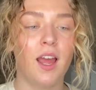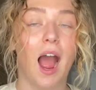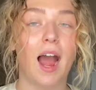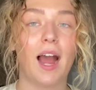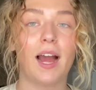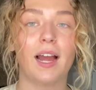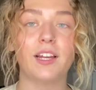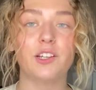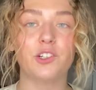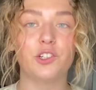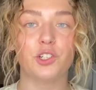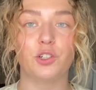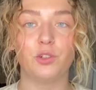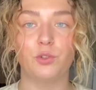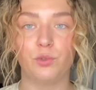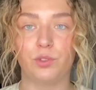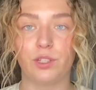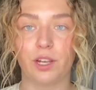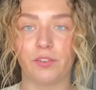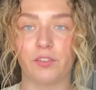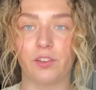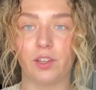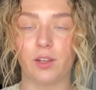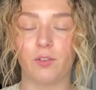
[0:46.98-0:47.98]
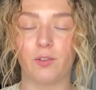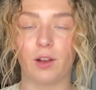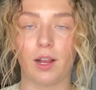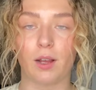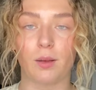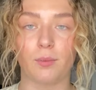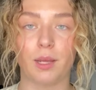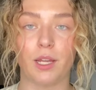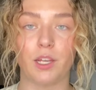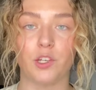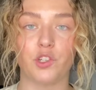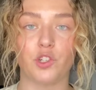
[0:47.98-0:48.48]
I do definitely
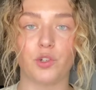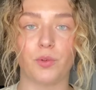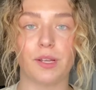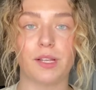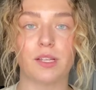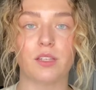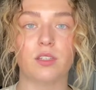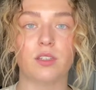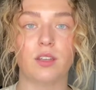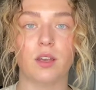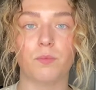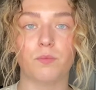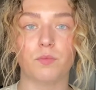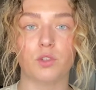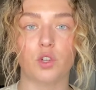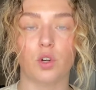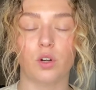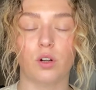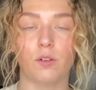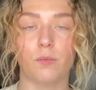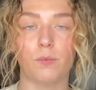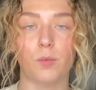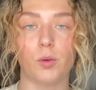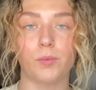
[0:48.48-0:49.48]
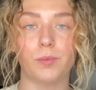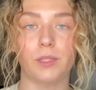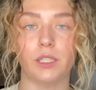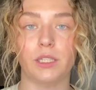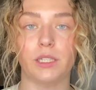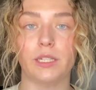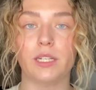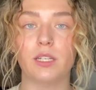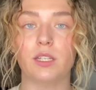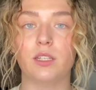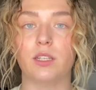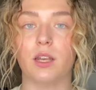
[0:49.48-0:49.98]
recommend doing some sort of
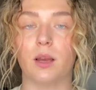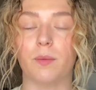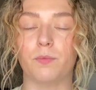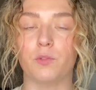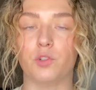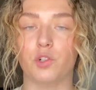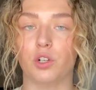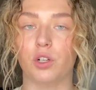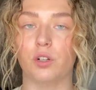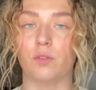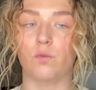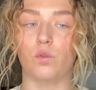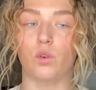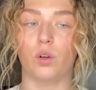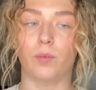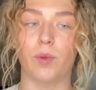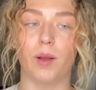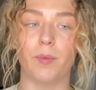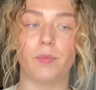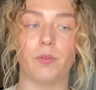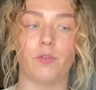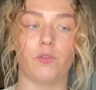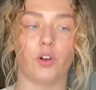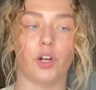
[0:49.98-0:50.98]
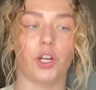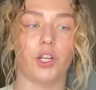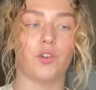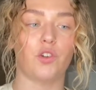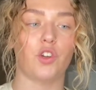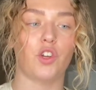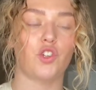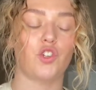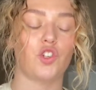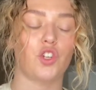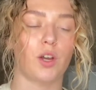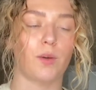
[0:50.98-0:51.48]
mobility, some sort of warm up before you
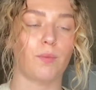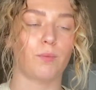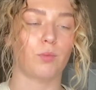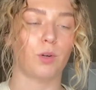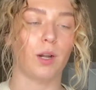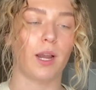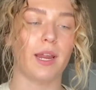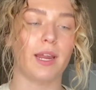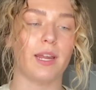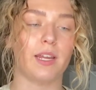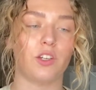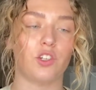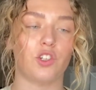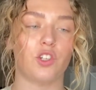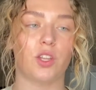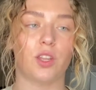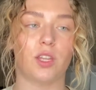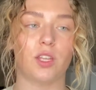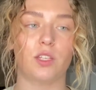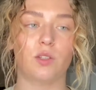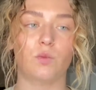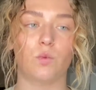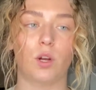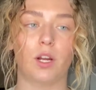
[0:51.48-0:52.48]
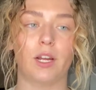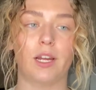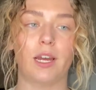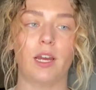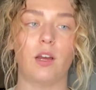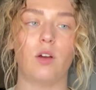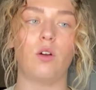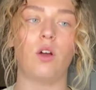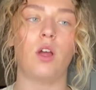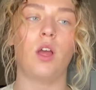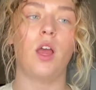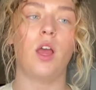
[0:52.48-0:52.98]
just jump right into this workout.